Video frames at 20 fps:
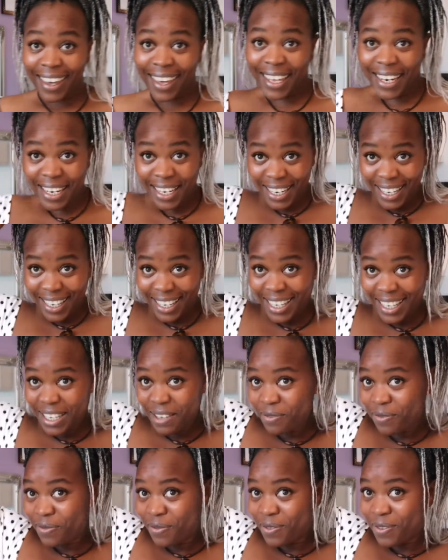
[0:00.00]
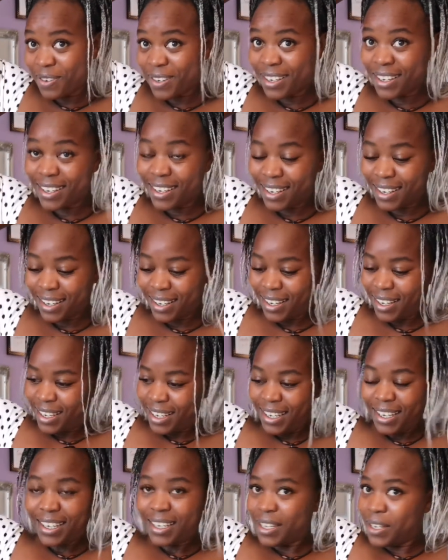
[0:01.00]
And if
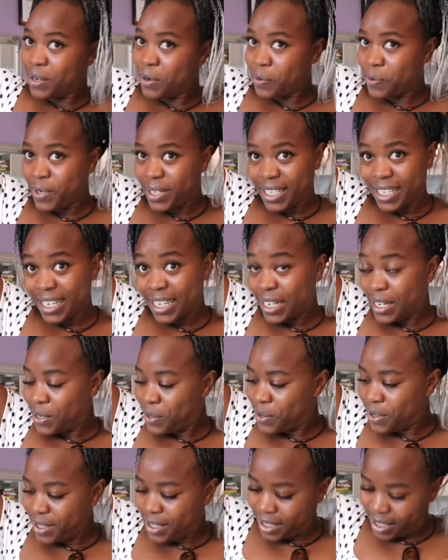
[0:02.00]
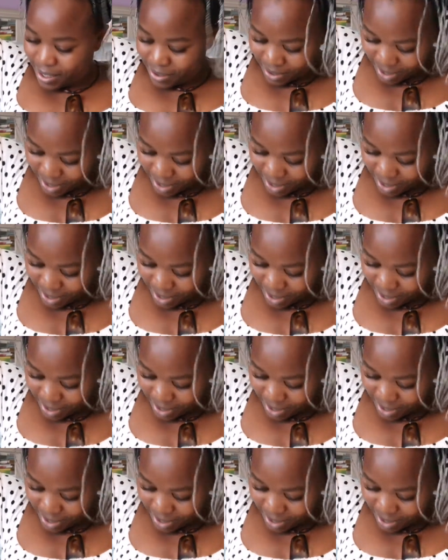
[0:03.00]
you don't want it loose,